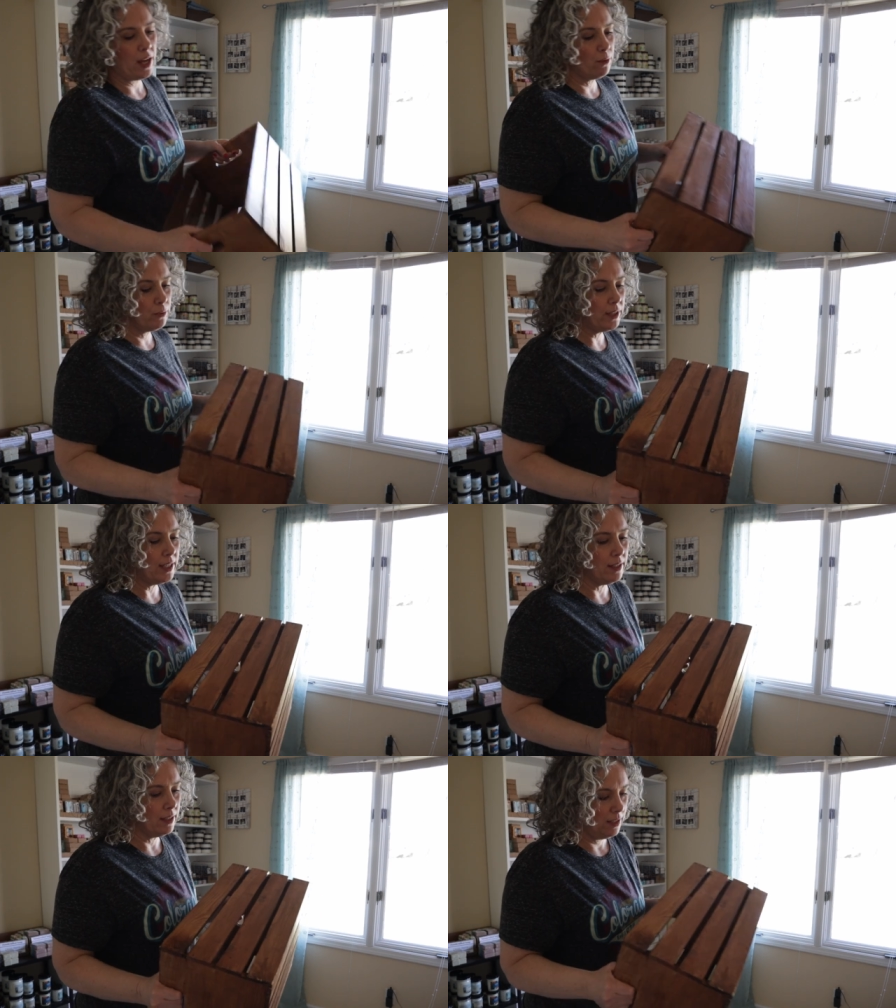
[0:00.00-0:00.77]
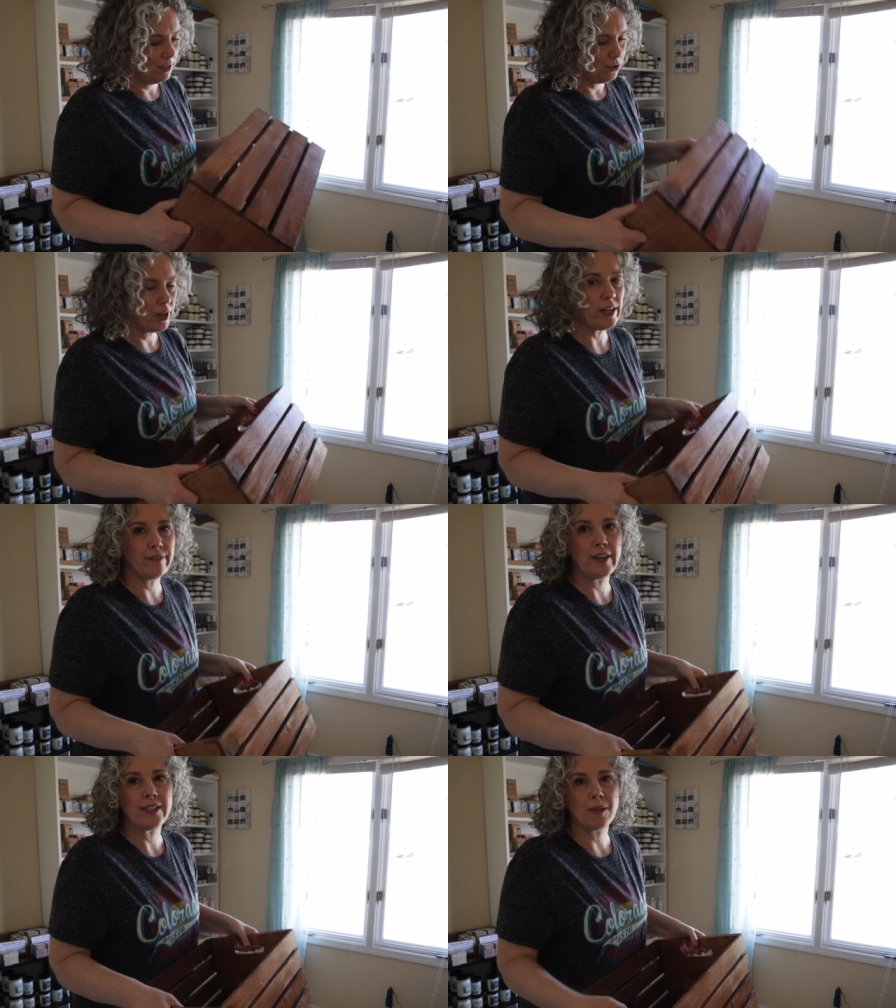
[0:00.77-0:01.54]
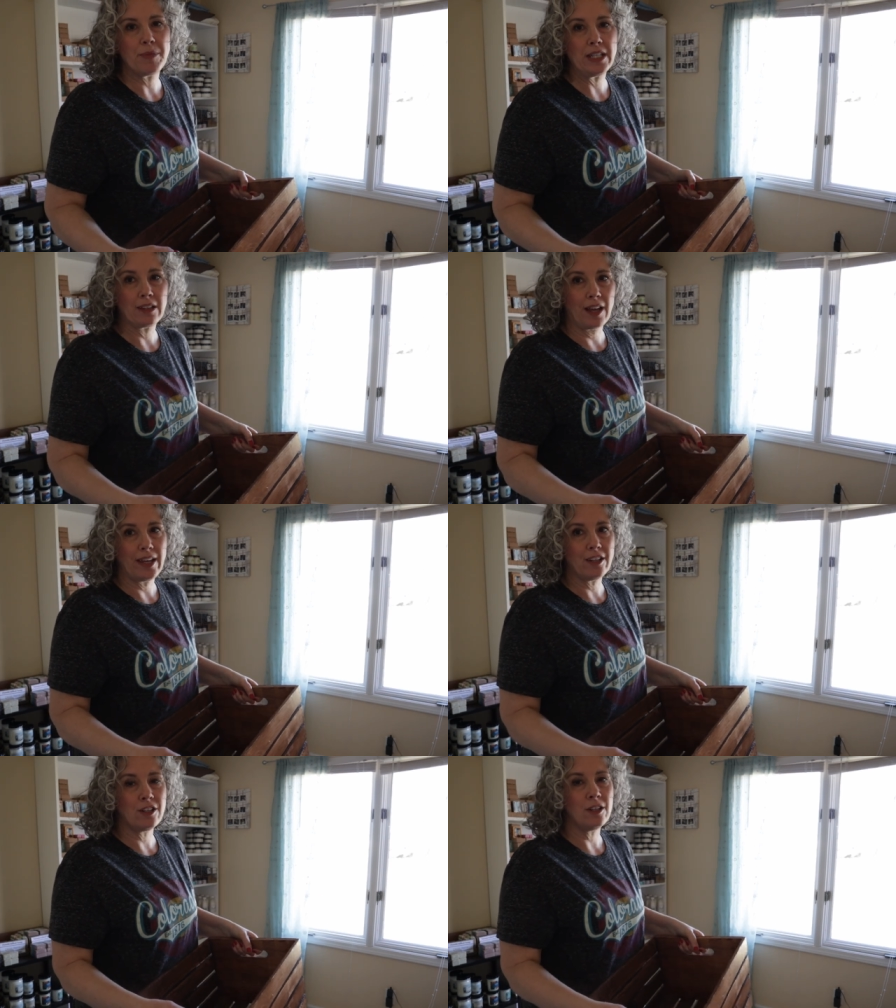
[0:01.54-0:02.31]
I really tried to find something
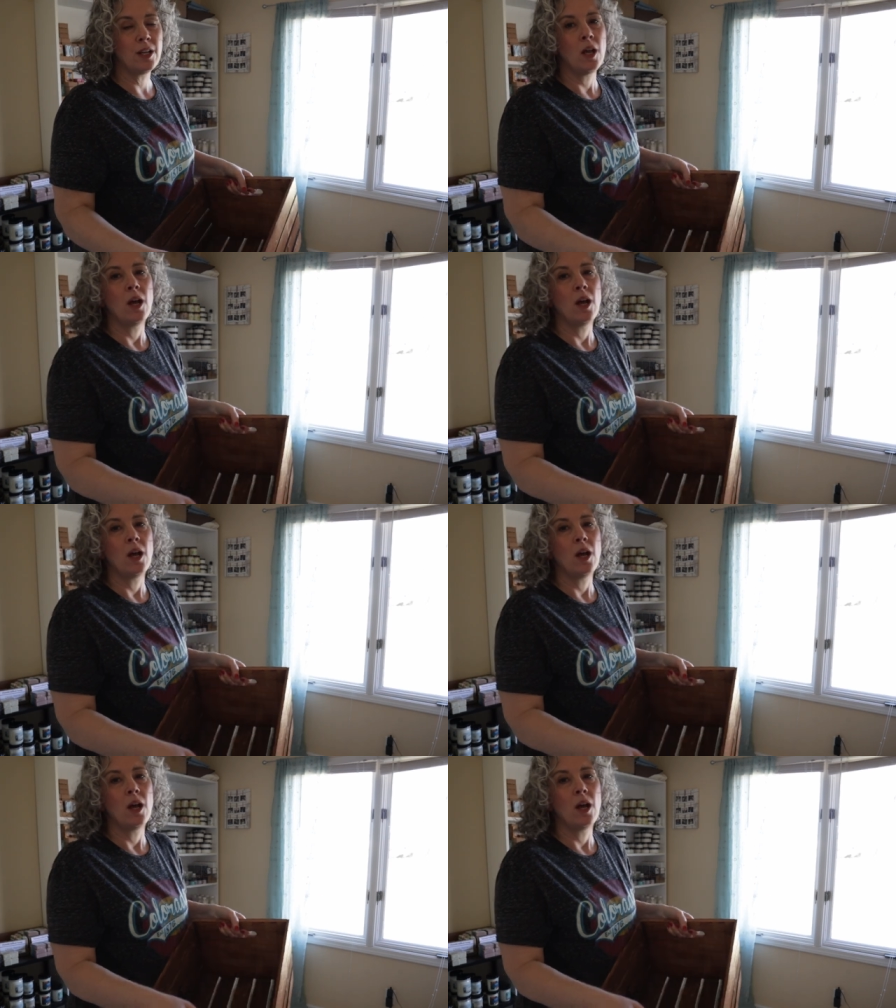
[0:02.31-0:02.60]
lighter,